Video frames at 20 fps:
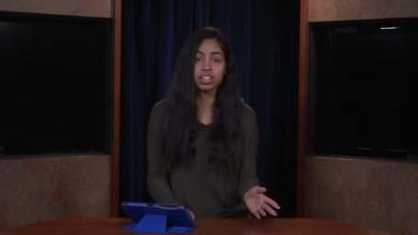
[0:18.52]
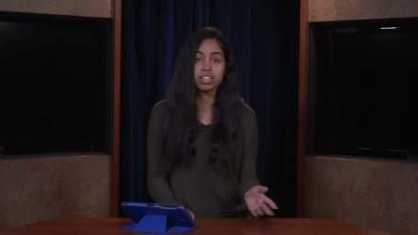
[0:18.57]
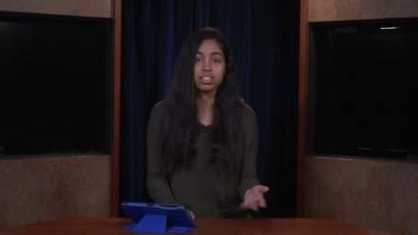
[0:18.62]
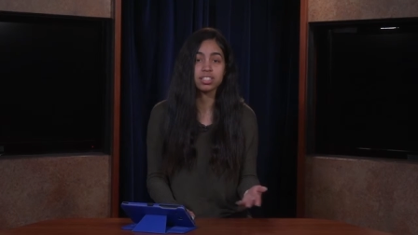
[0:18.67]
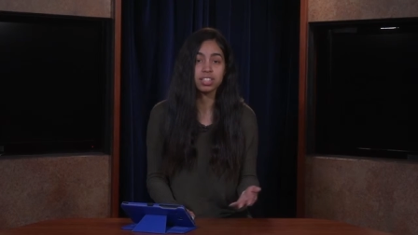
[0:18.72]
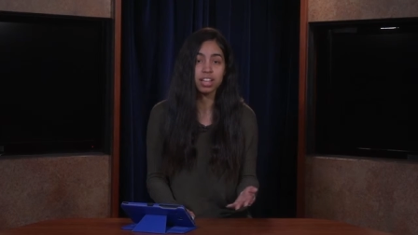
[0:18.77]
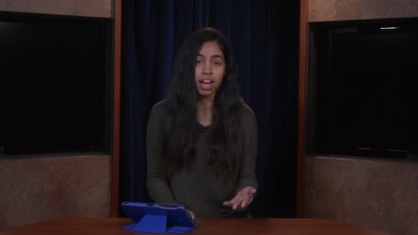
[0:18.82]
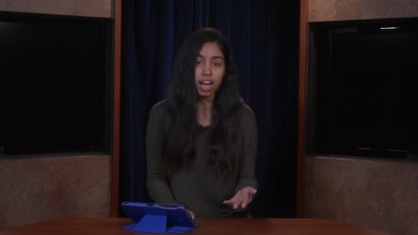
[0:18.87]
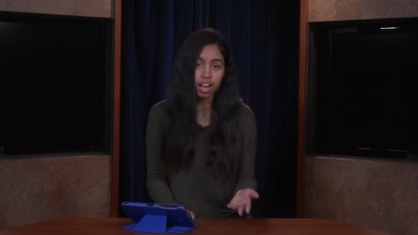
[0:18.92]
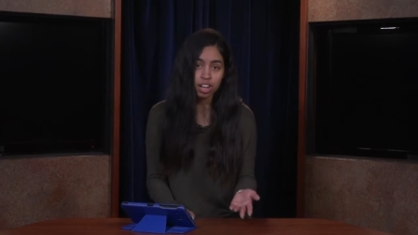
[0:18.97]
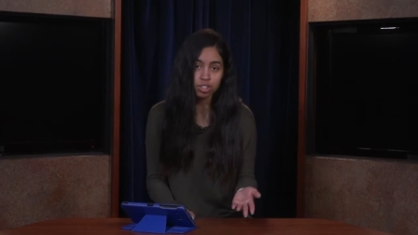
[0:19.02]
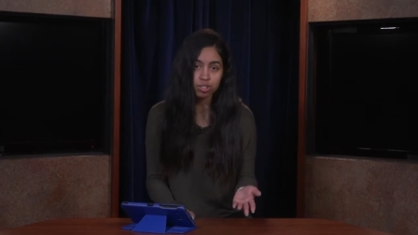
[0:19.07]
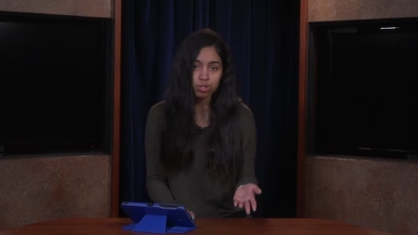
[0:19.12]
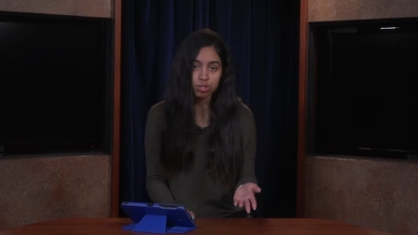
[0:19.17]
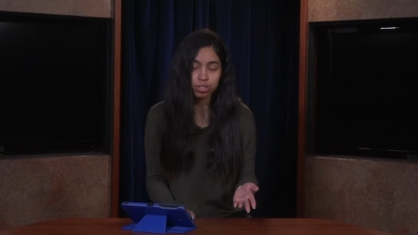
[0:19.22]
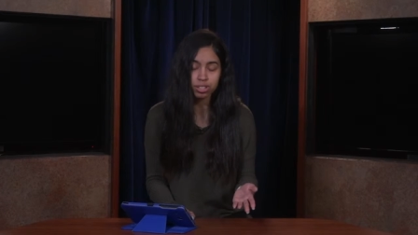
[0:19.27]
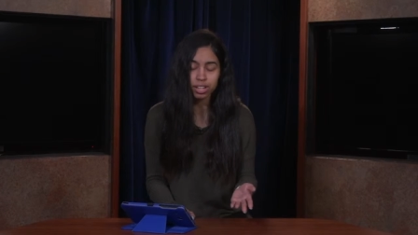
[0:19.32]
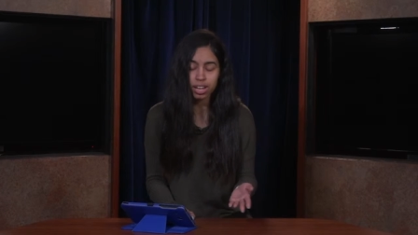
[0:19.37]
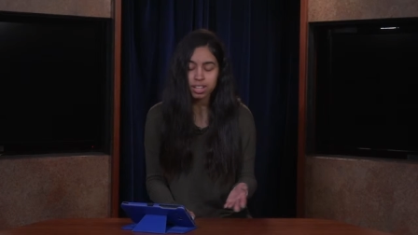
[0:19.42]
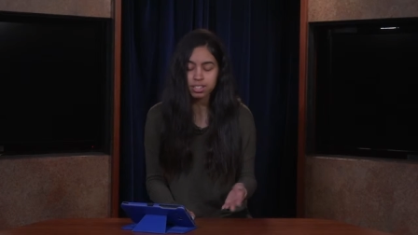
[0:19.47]
think it's an
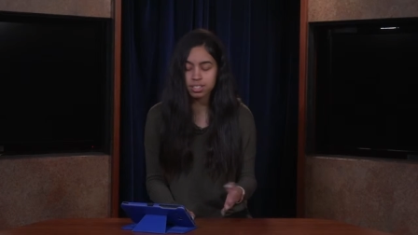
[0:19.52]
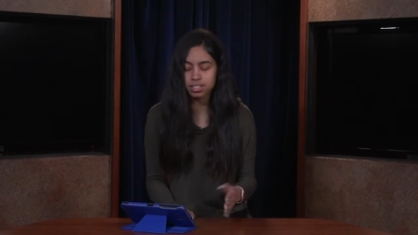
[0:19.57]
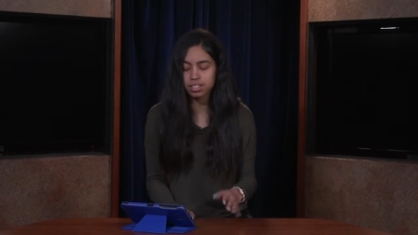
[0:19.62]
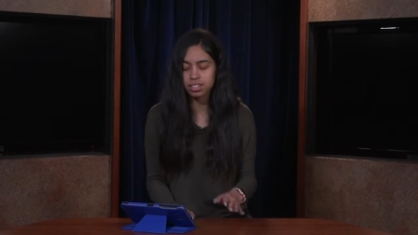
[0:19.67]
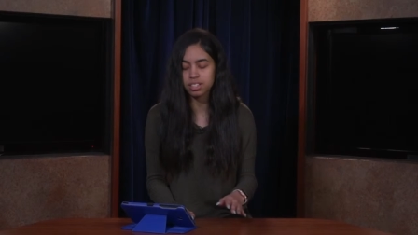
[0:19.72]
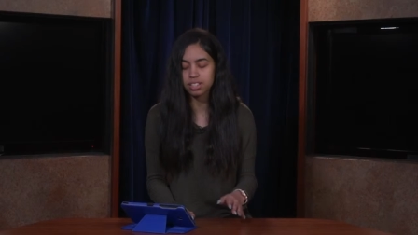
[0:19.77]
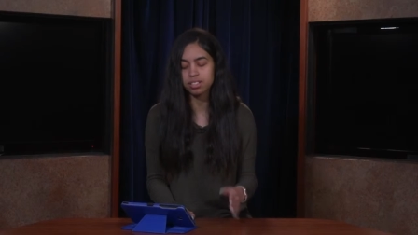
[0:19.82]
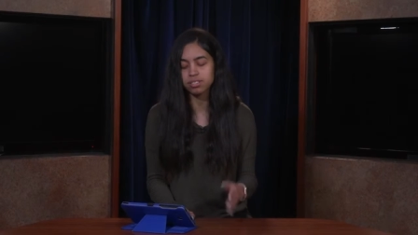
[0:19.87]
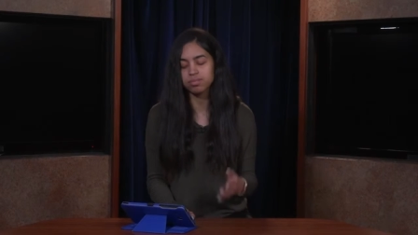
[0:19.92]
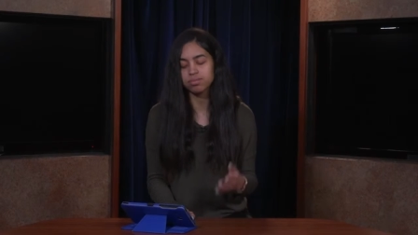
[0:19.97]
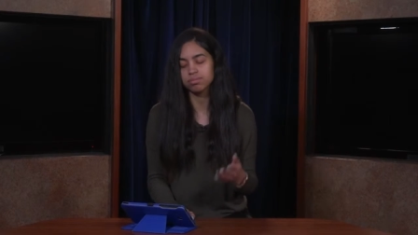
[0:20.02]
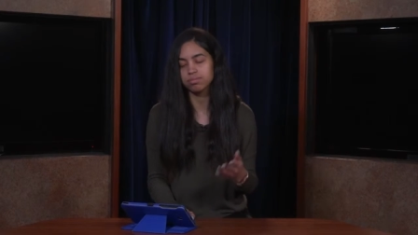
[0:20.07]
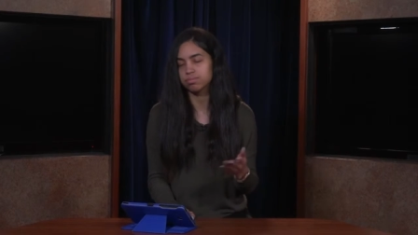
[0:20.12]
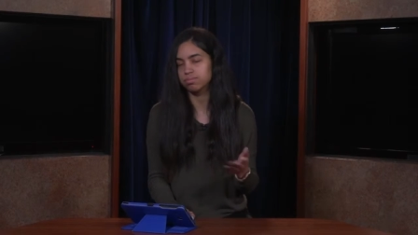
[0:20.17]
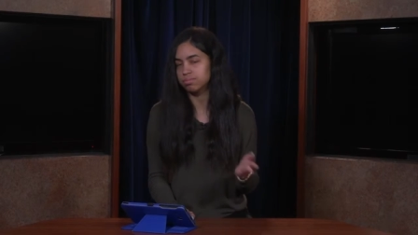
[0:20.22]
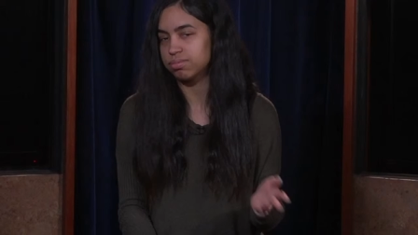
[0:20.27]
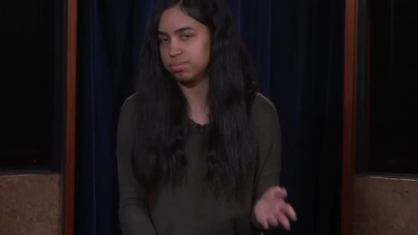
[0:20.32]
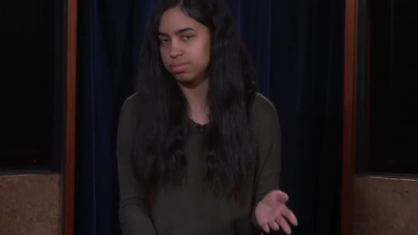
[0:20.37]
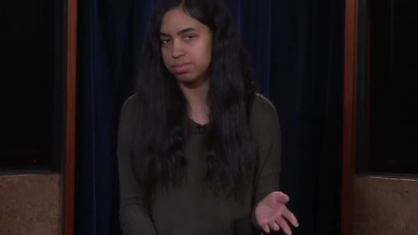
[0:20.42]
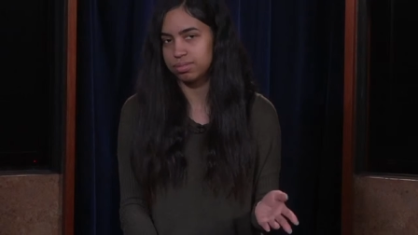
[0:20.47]
actual glass ceiling,
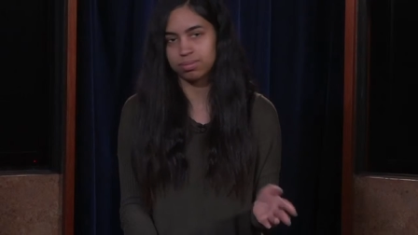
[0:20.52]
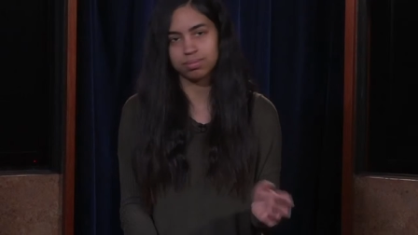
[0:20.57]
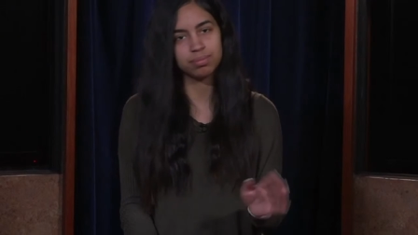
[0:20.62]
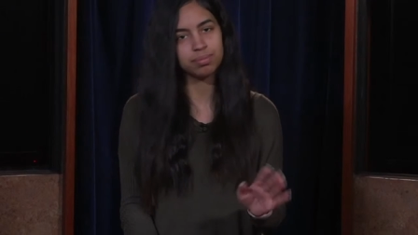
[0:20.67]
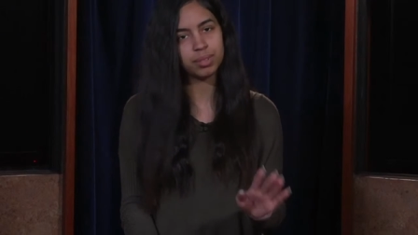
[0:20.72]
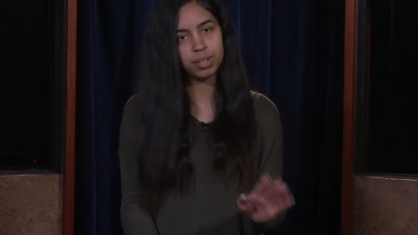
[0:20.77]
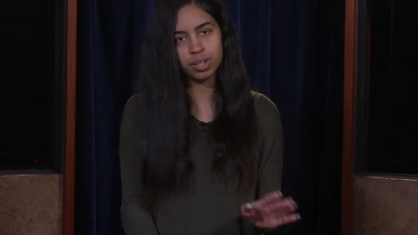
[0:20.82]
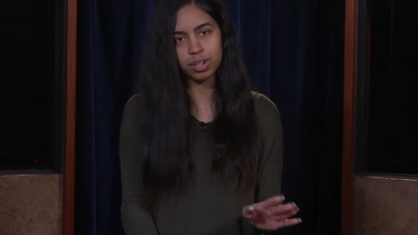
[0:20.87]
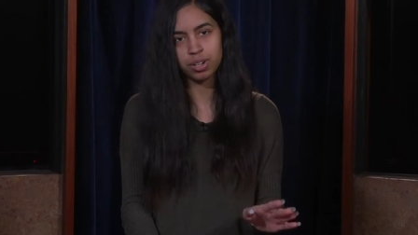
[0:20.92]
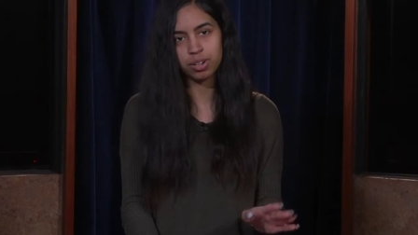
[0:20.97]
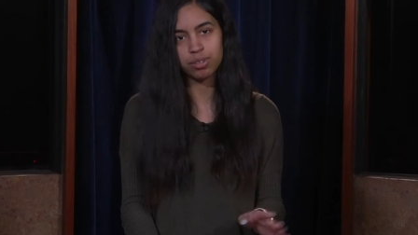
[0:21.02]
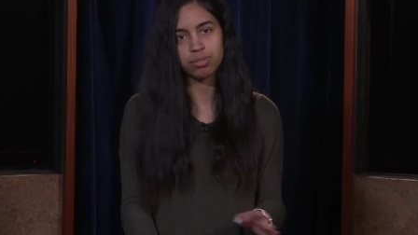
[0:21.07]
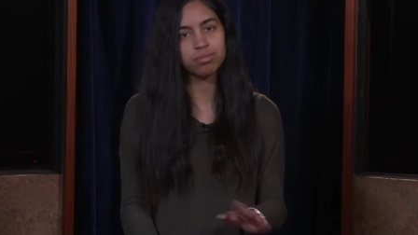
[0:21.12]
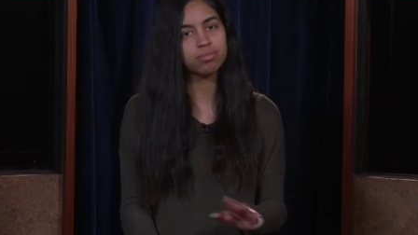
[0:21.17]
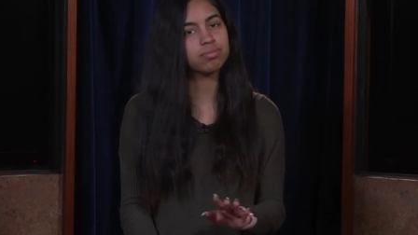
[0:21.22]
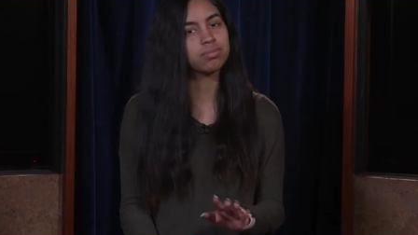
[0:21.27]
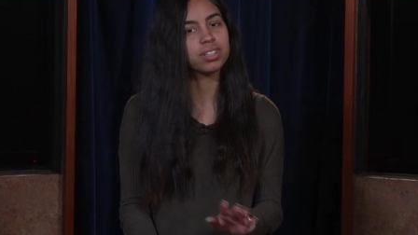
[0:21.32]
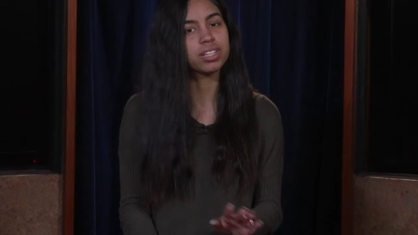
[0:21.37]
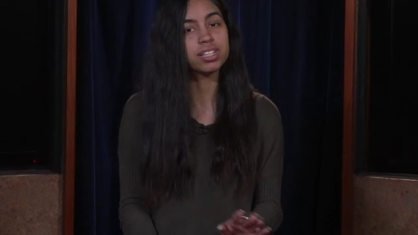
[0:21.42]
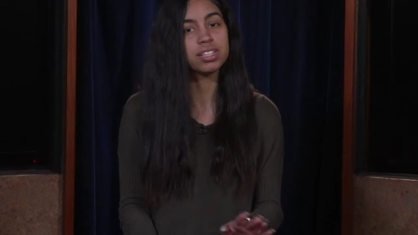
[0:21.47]
but no,
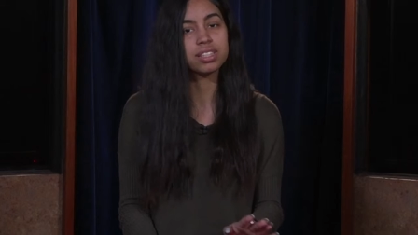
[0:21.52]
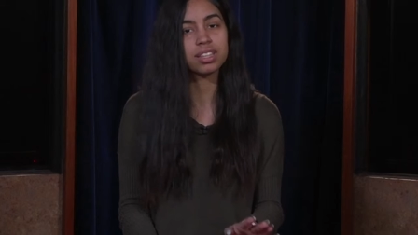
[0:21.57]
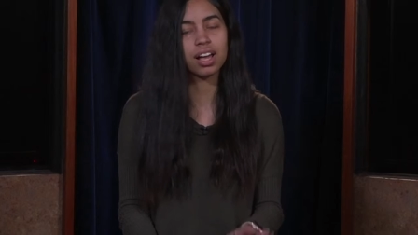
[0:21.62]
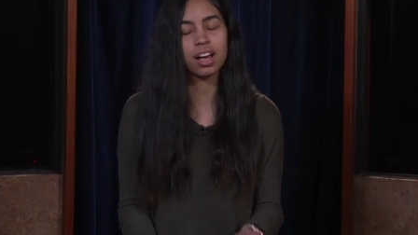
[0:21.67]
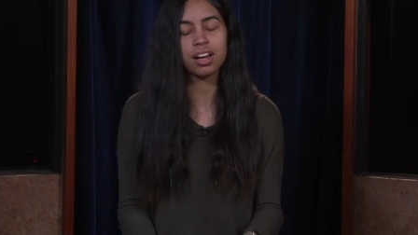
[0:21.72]
it's